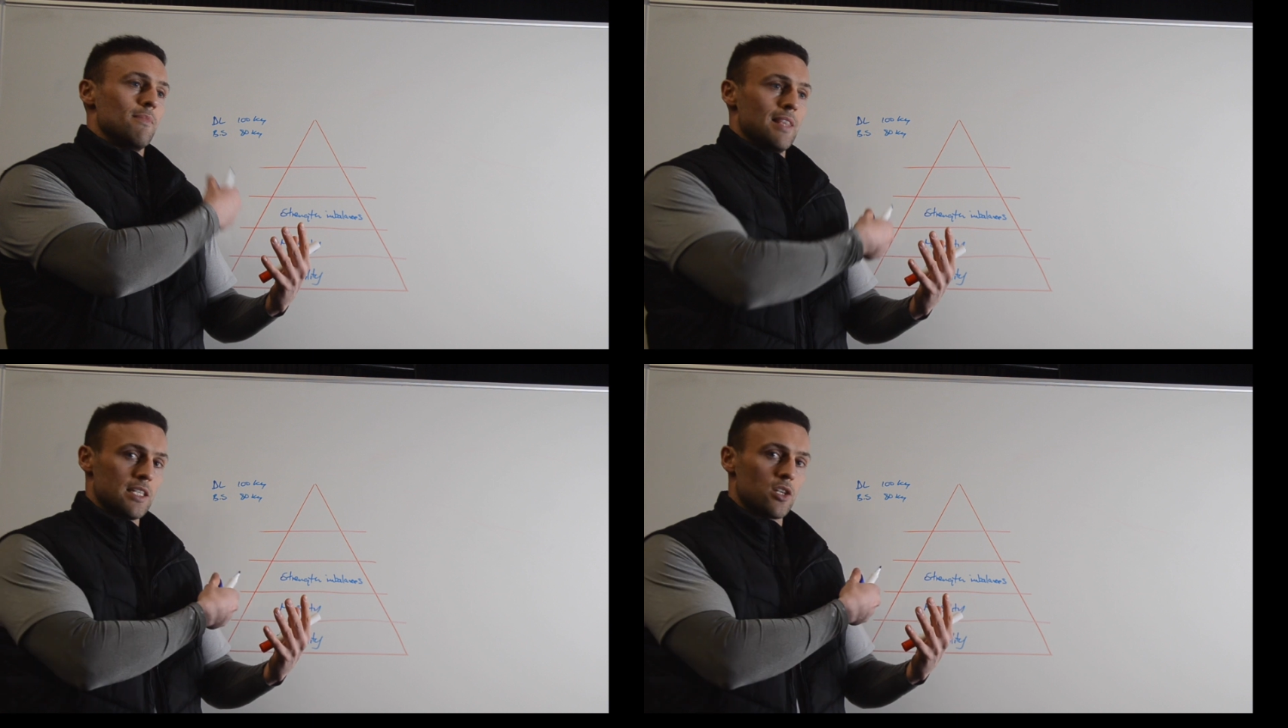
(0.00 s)

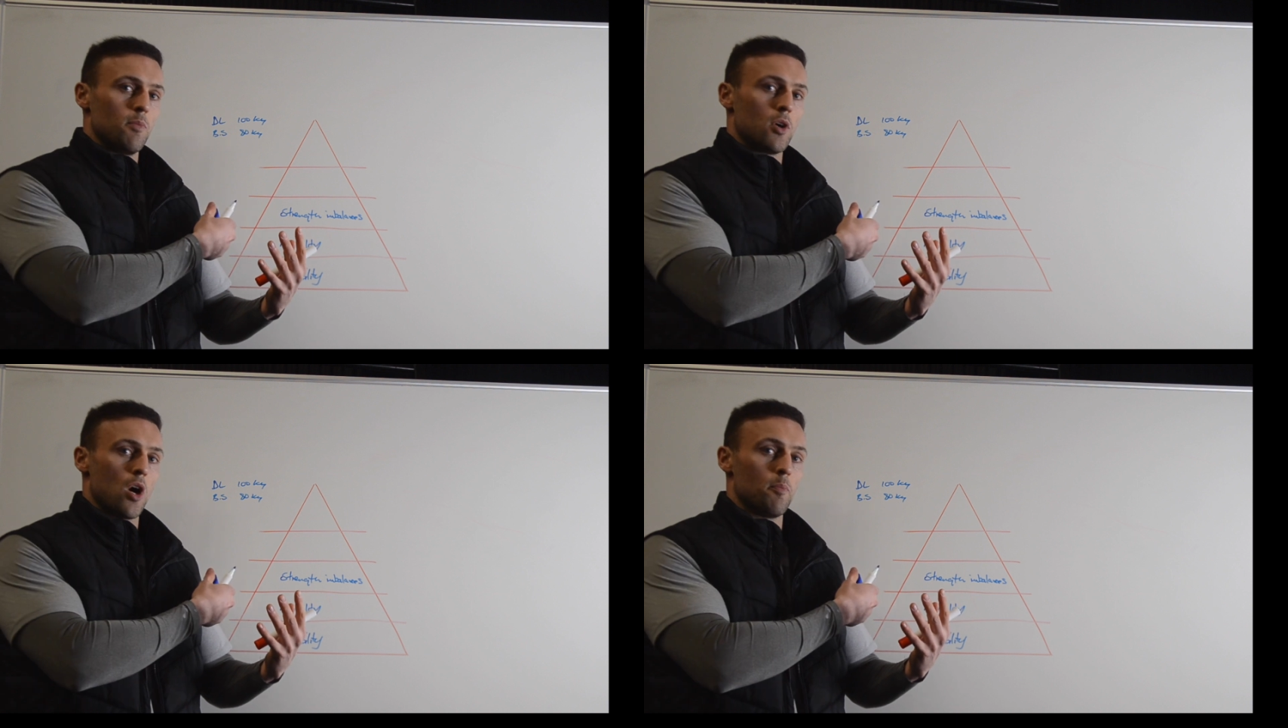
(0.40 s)
This could
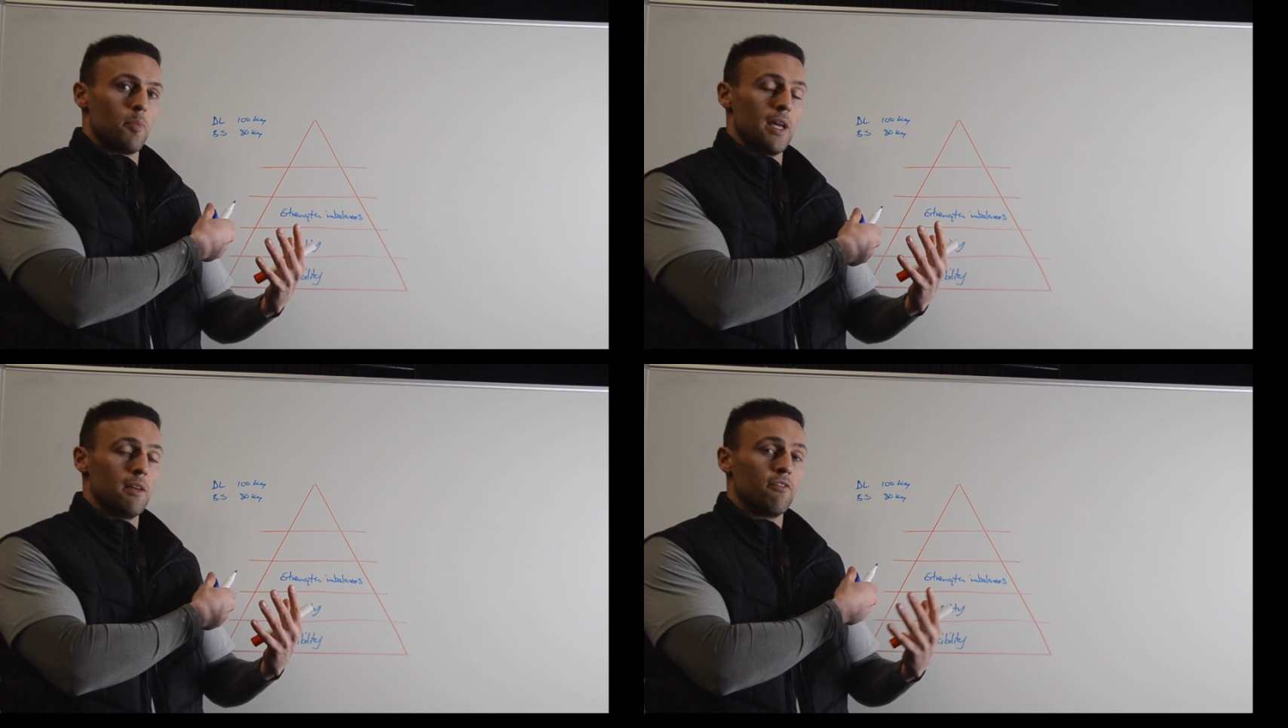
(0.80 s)
become
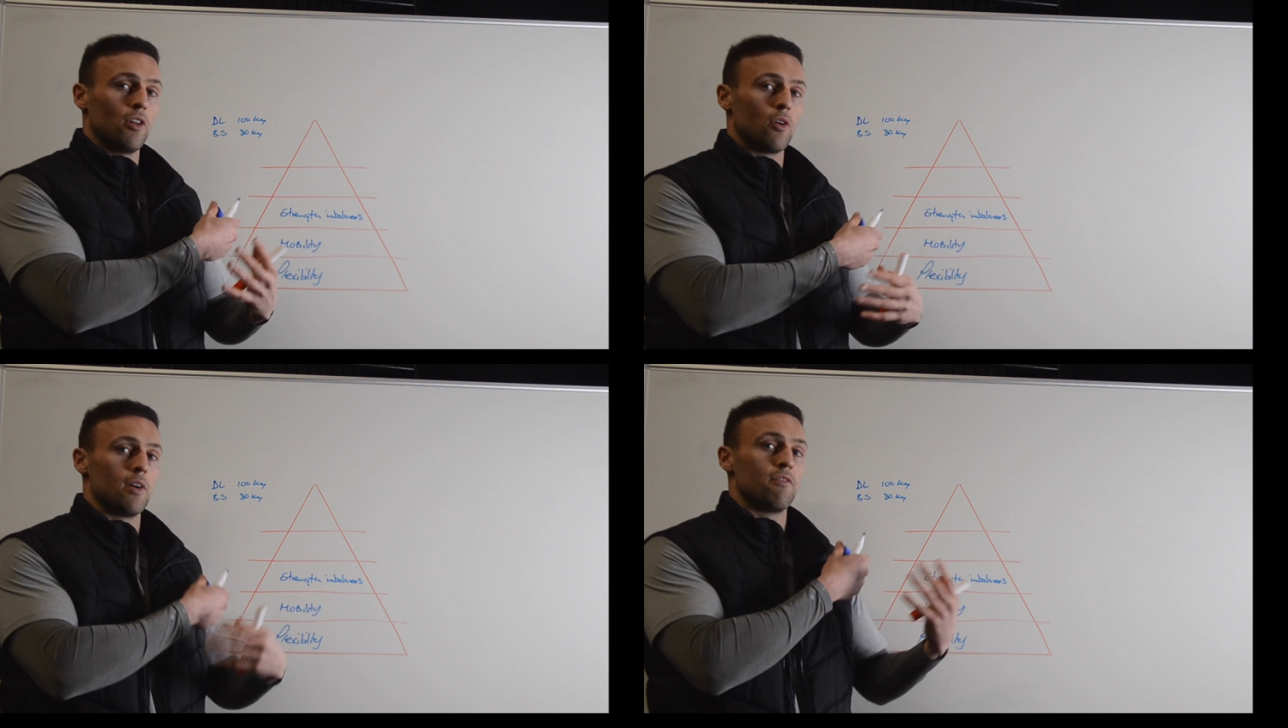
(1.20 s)
painful
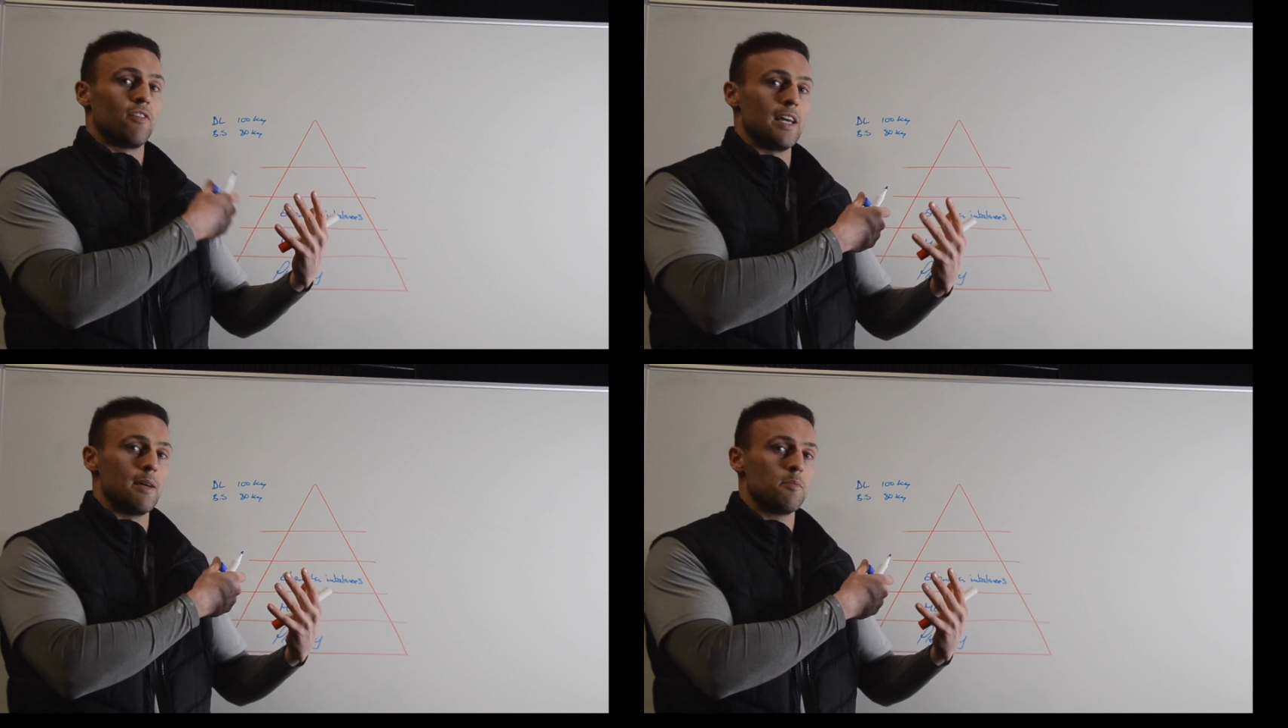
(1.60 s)
or
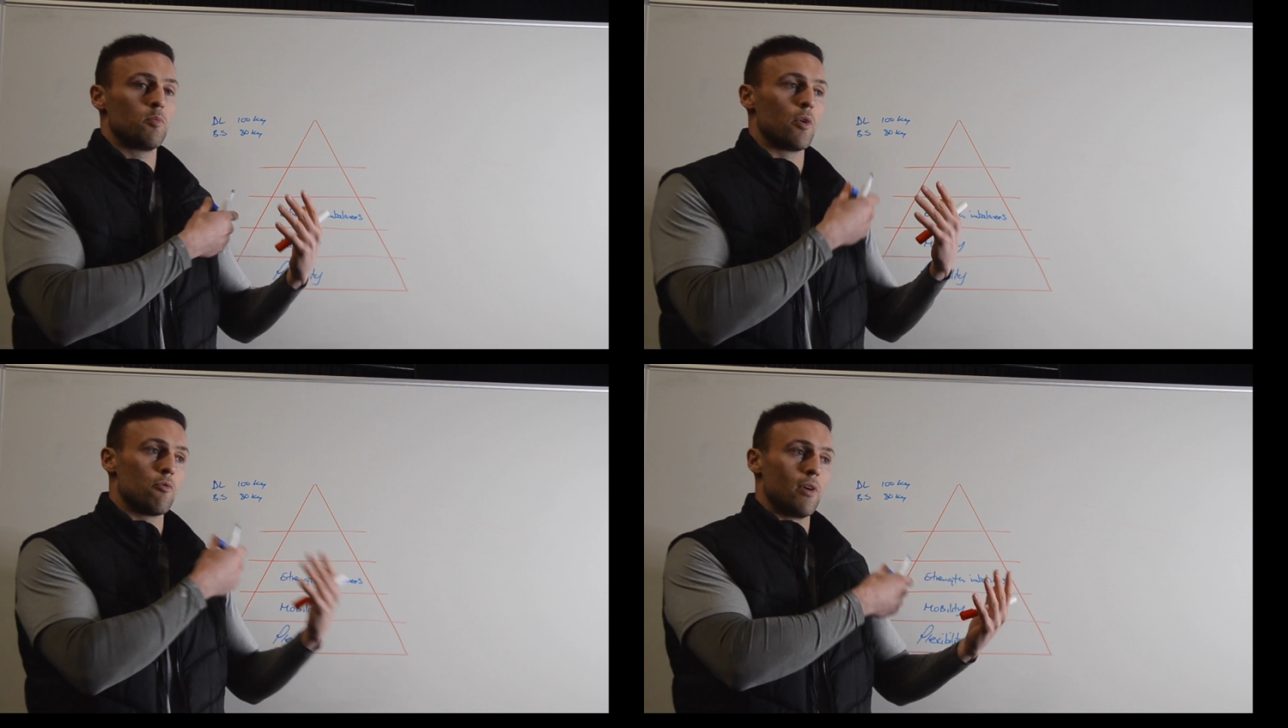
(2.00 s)
inflamed,
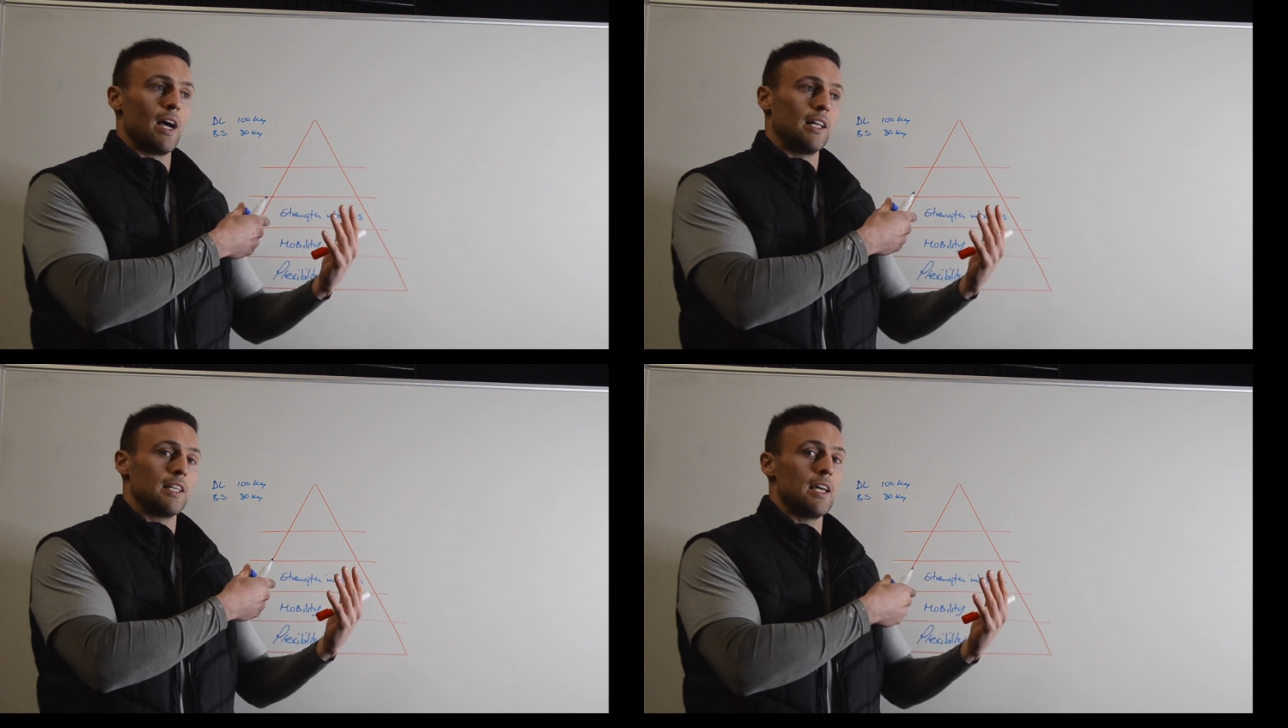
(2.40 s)
but in
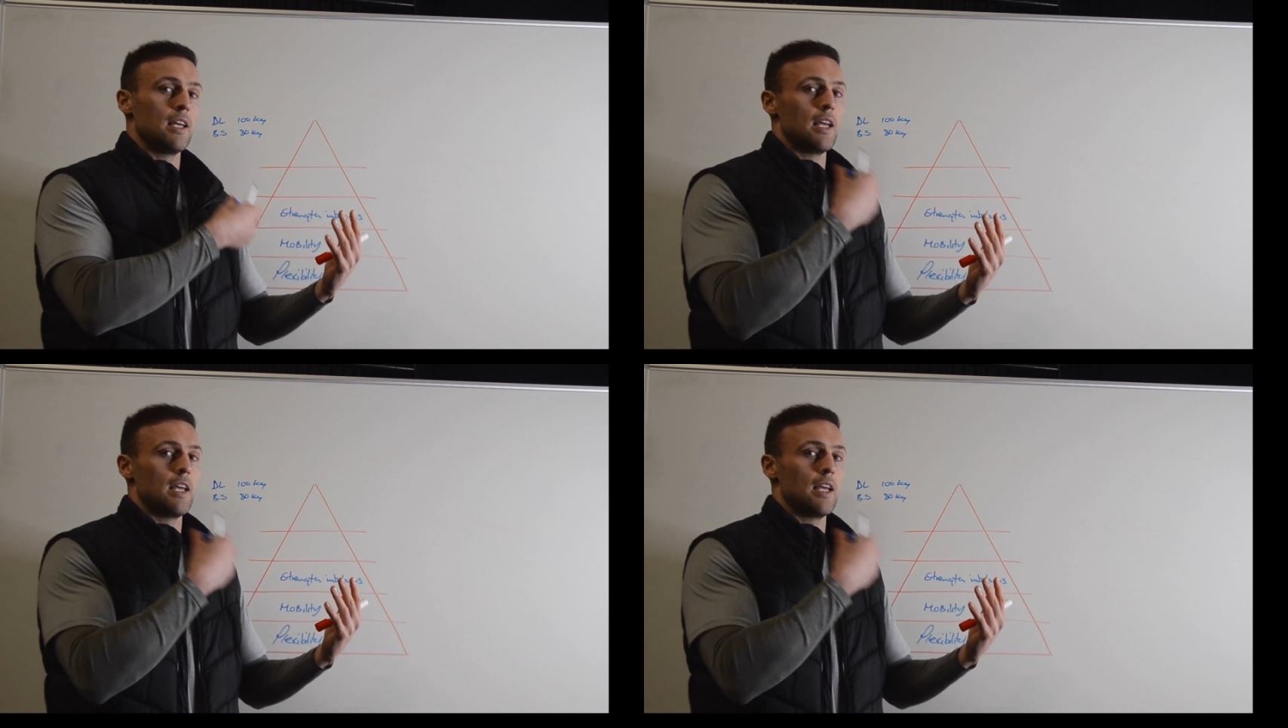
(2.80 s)
reality,